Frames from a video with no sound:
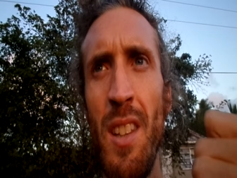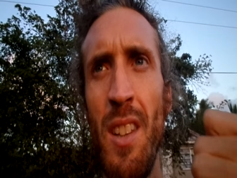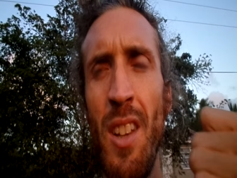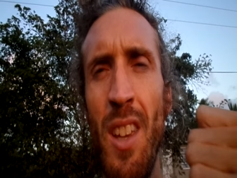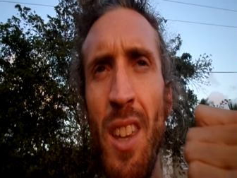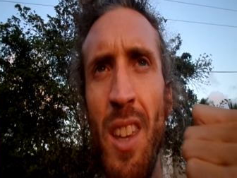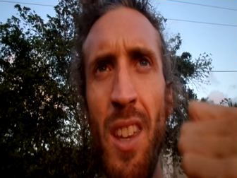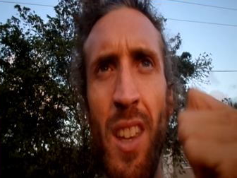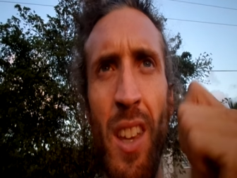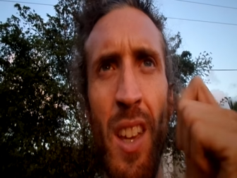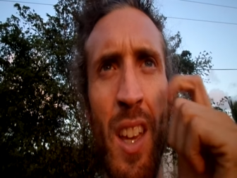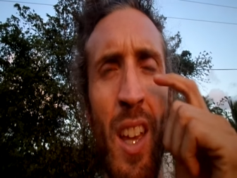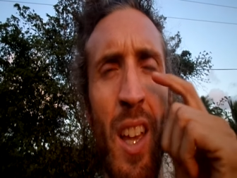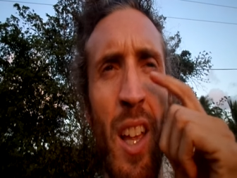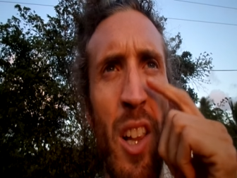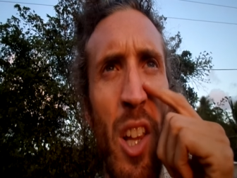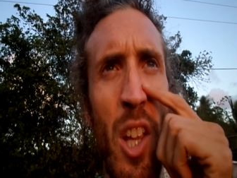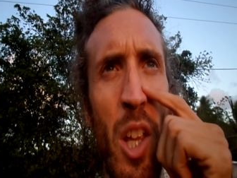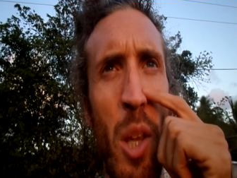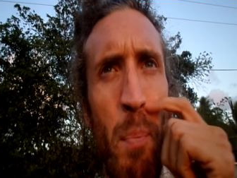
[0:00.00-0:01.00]
like,
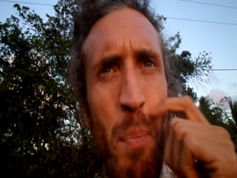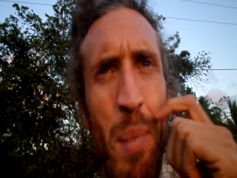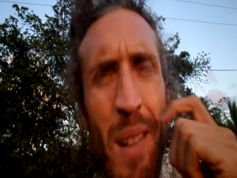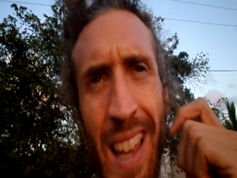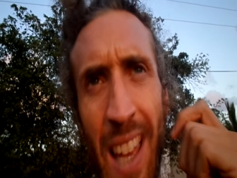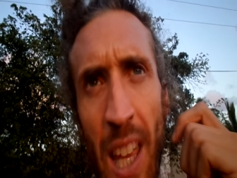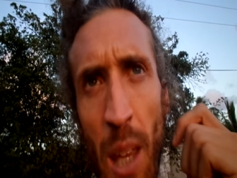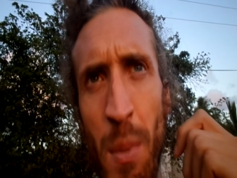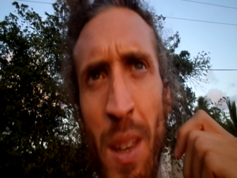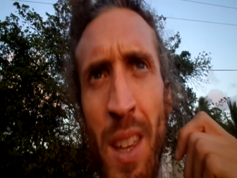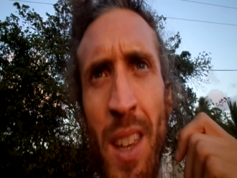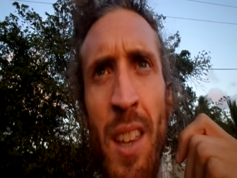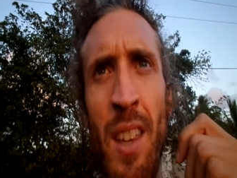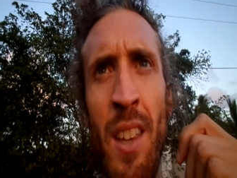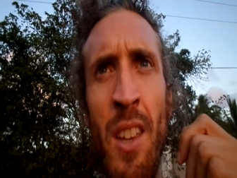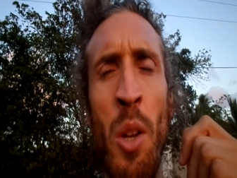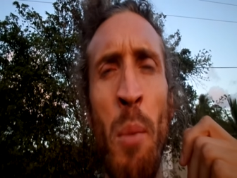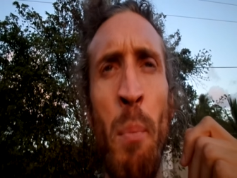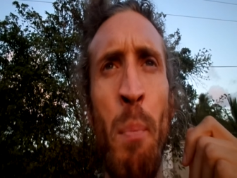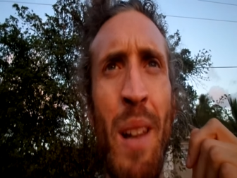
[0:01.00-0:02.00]
like
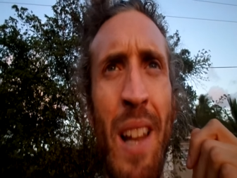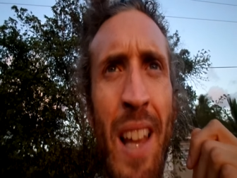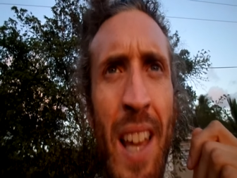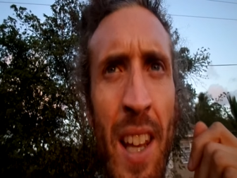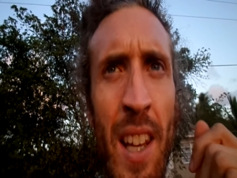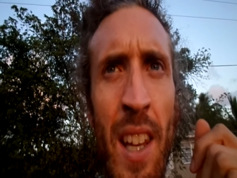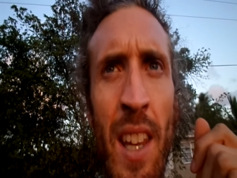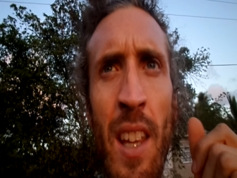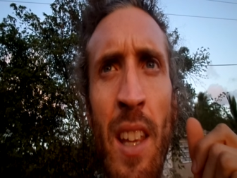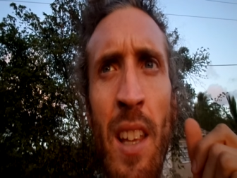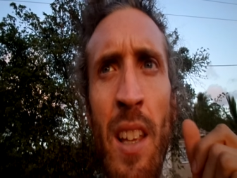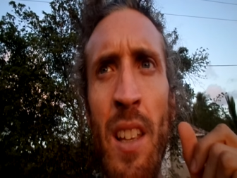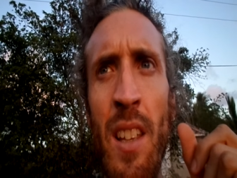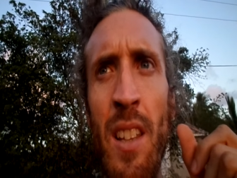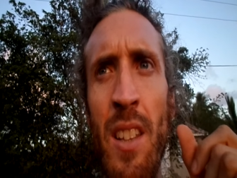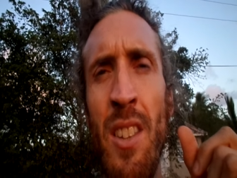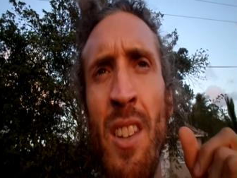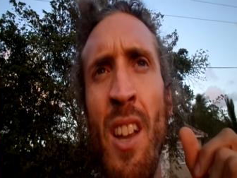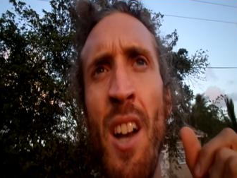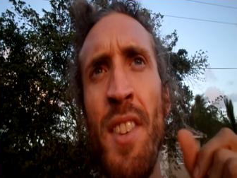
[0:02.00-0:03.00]
blaming, complaining,
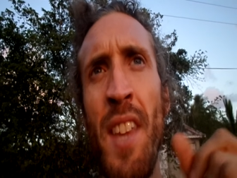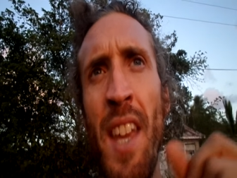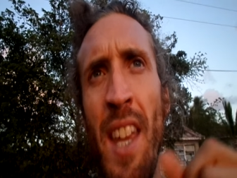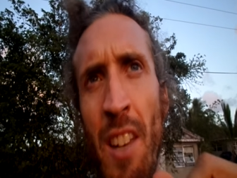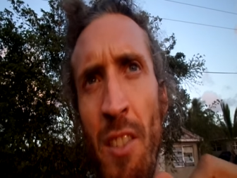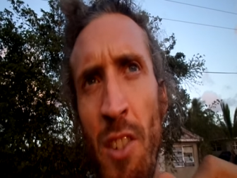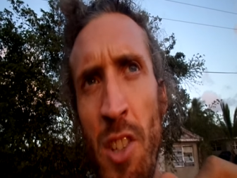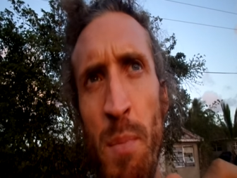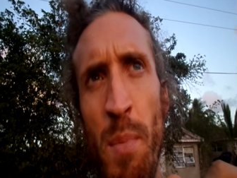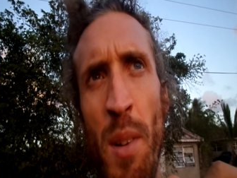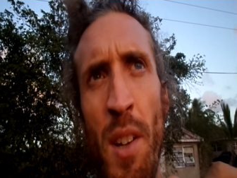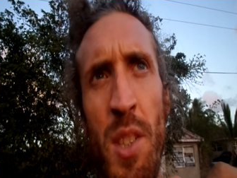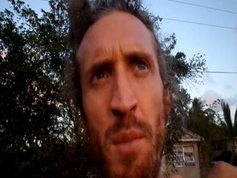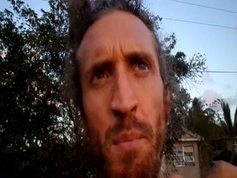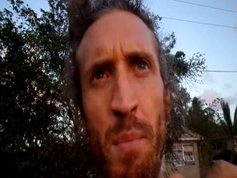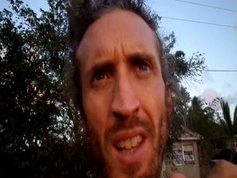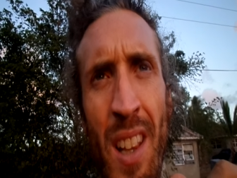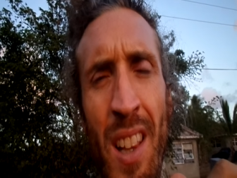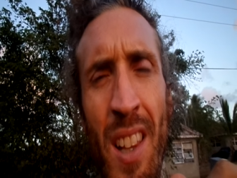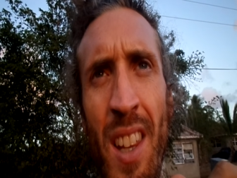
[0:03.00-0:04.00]
not taking
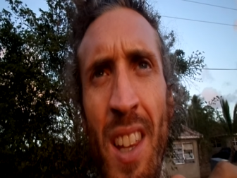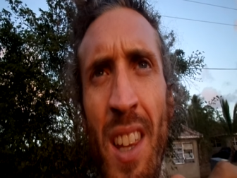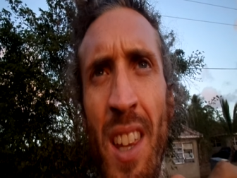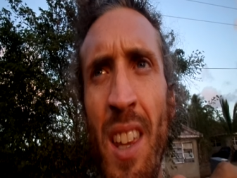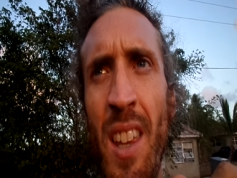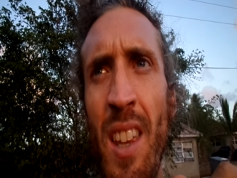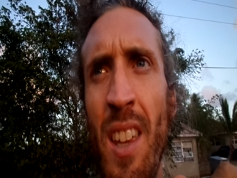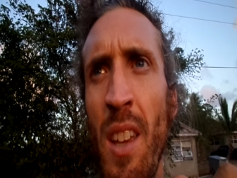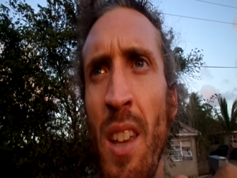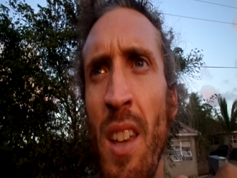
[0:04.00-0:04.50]
responsibility,